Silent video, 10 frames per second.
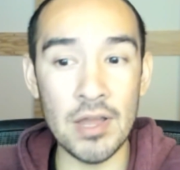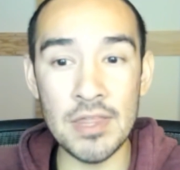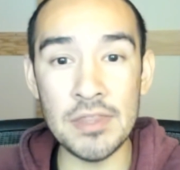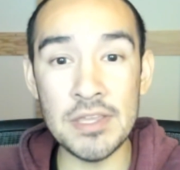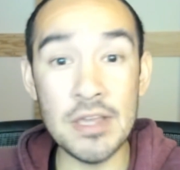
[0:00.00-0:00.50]
And
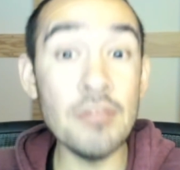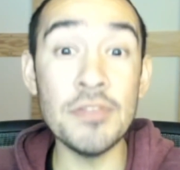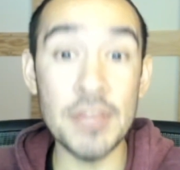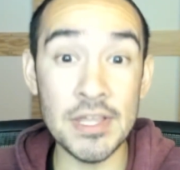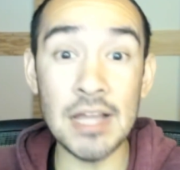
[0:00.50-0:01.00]
then the other
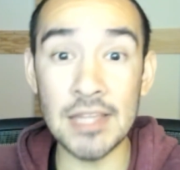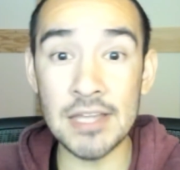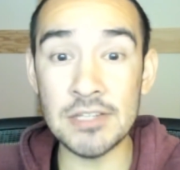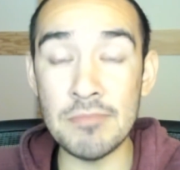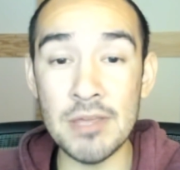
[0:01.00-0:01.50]
thing that
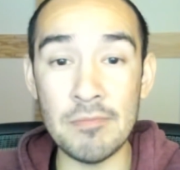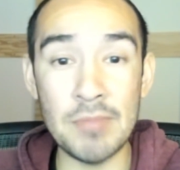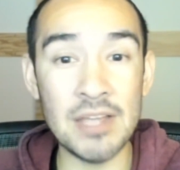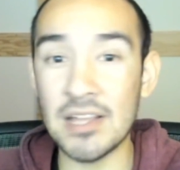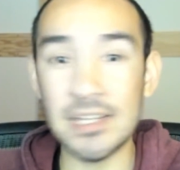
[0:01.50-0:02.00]
led to me
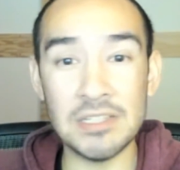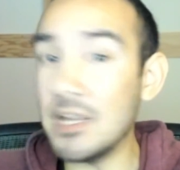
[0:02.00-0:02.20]
being like,